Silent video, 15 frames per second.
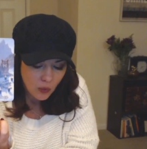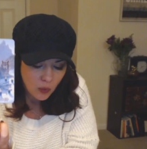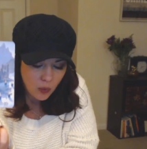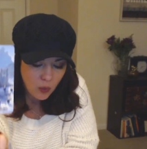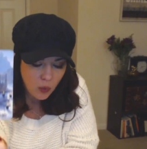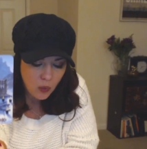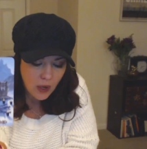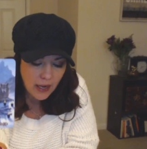
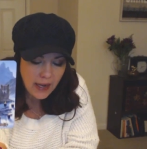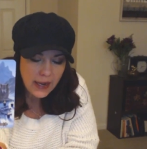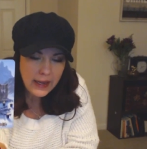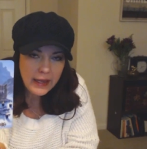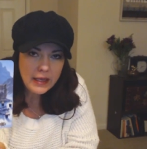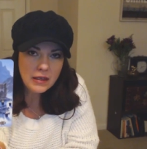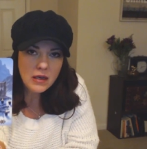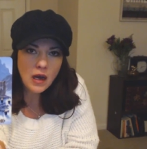
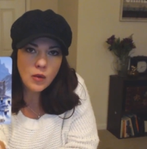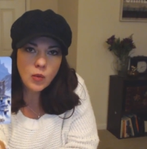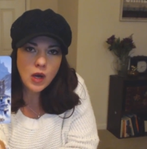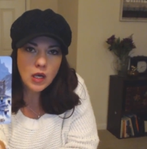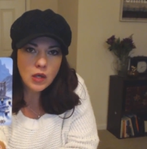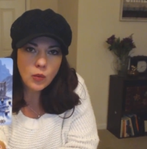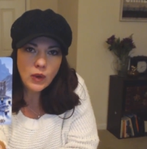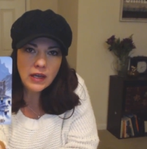why not
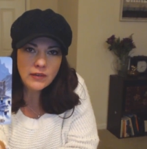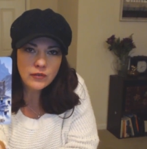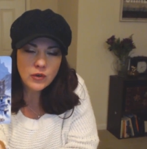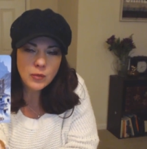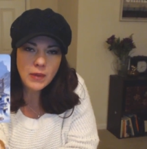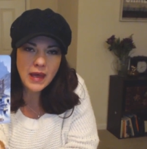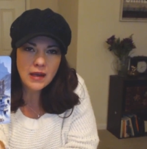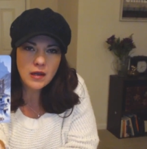walk away
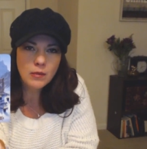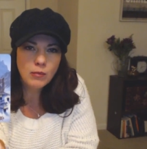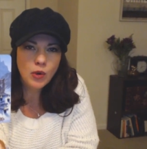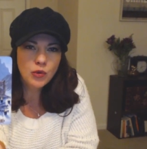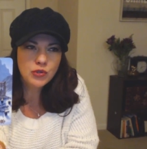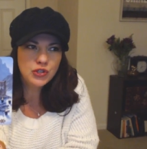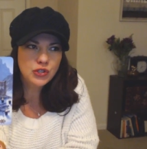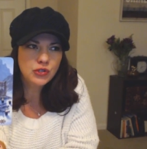from that
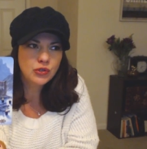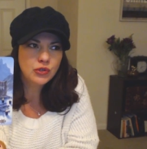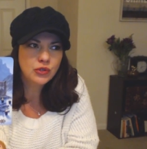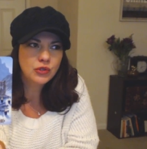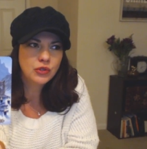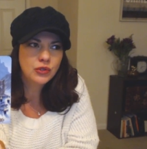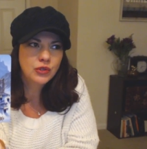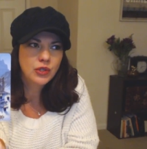
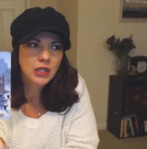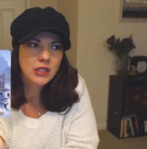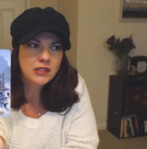emotional